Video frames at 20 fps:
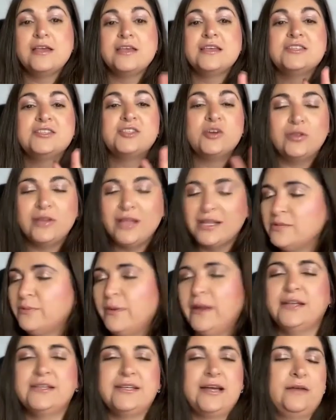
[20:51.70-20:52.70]
So let's
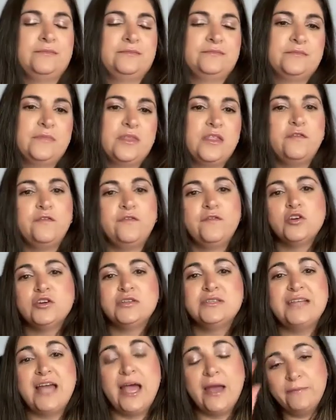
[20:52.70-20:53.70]
break it down. The first
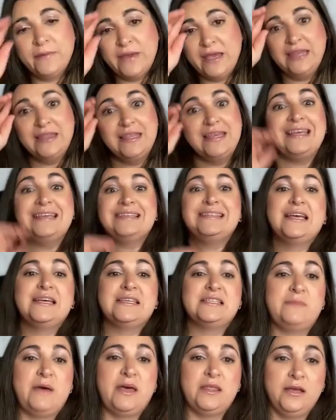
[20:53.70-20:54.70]
step in the
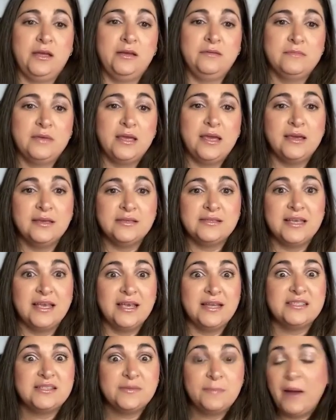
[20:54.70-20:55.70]
EasyS method is
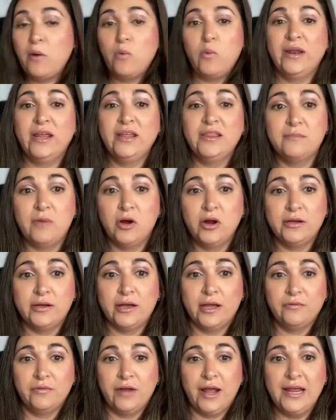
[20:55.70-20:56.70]
it's about winning the
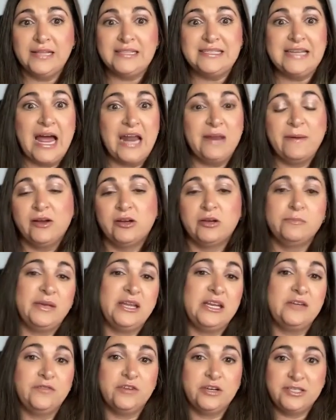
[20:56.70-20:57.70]
market, right? It's not about
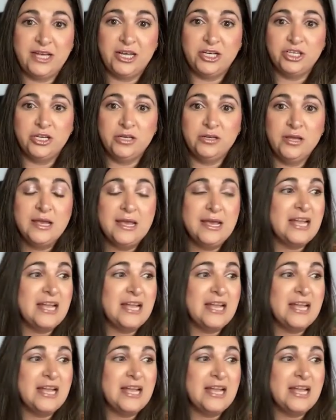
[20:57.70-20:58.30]
competing for attention.